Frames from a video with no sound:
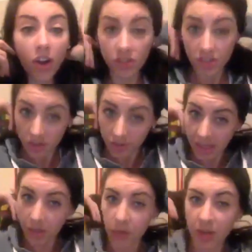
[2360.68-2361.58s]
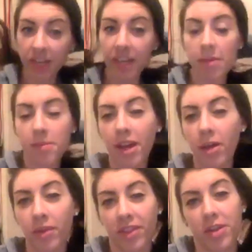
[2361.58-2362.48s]
also getting one in the
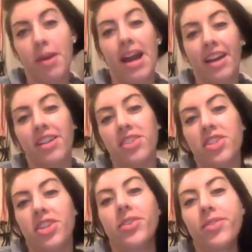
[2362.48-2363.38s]
mail with your package too.